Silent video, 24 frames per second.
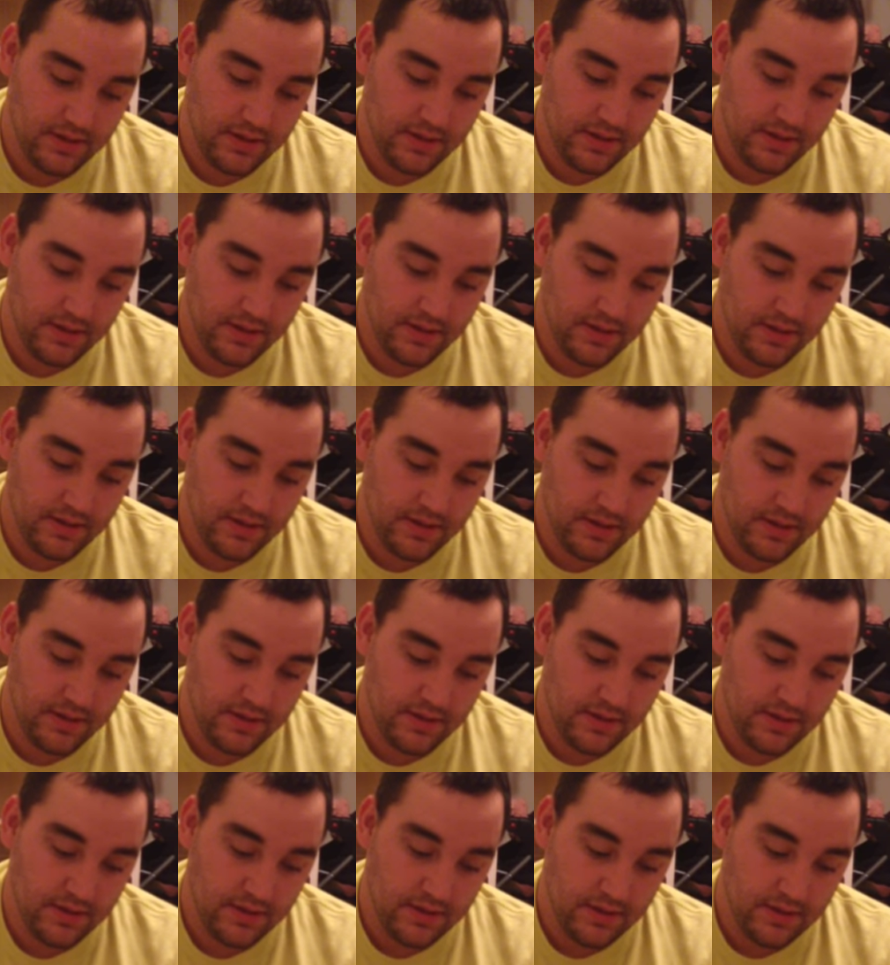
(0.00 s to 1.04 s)

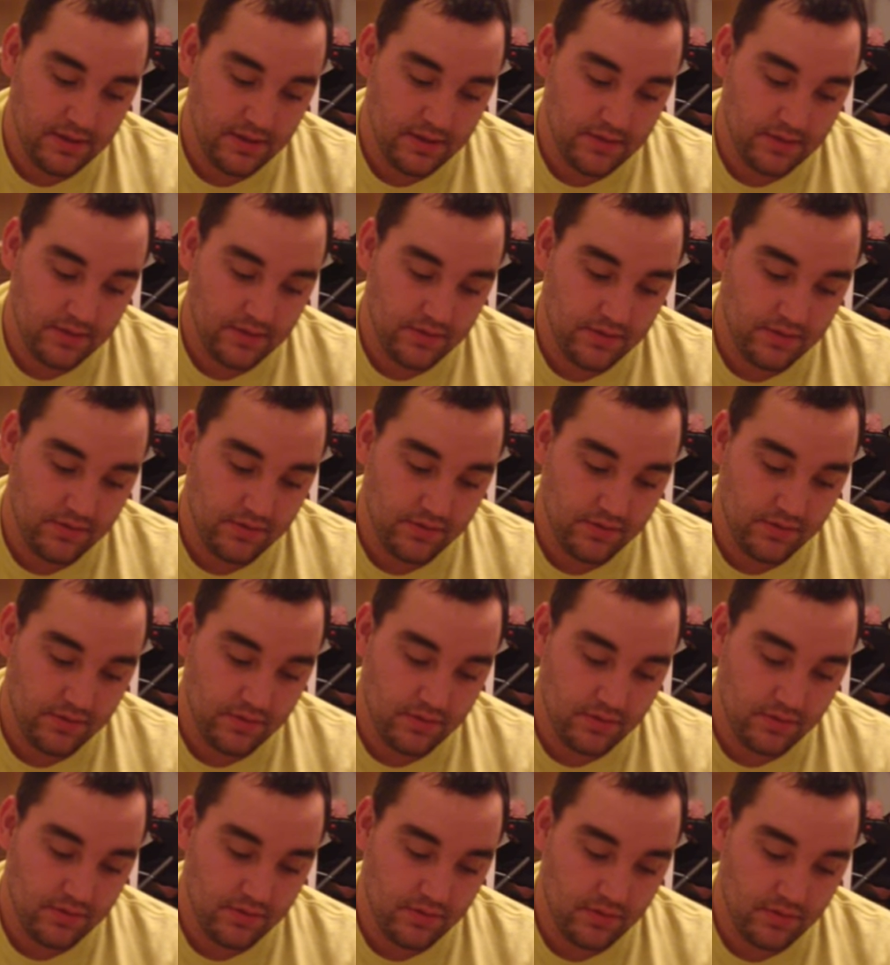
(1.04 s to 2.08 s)

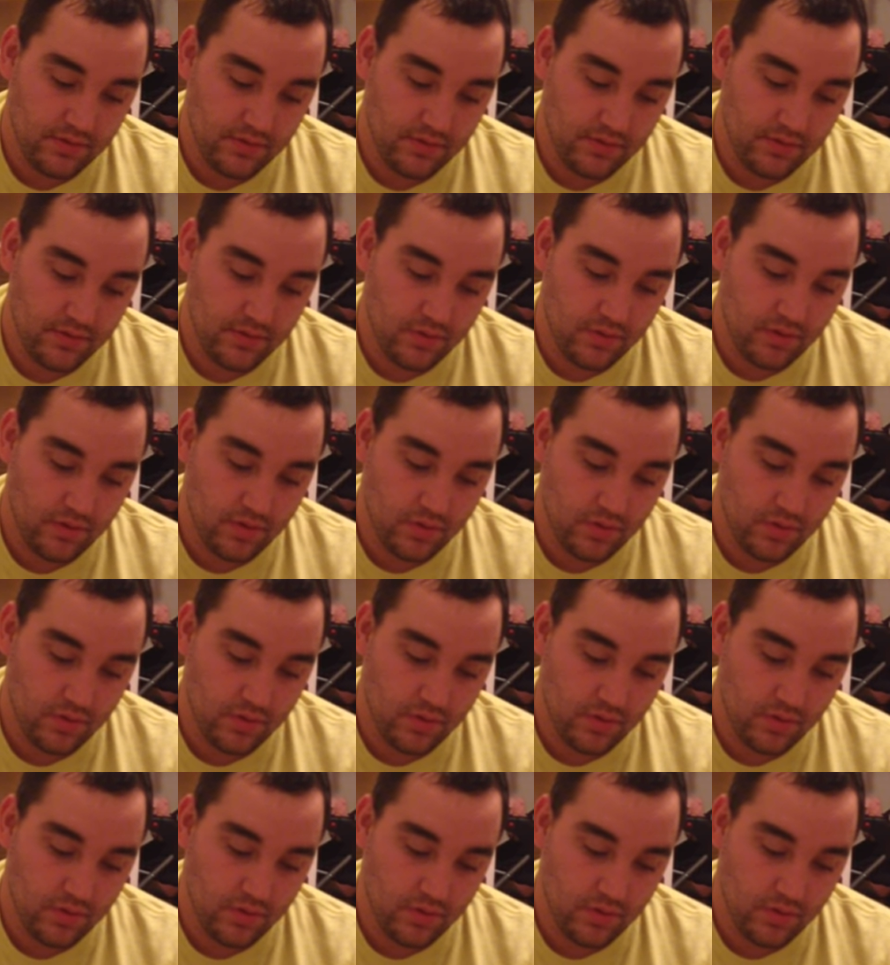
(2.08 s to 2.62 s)
(no one is talking)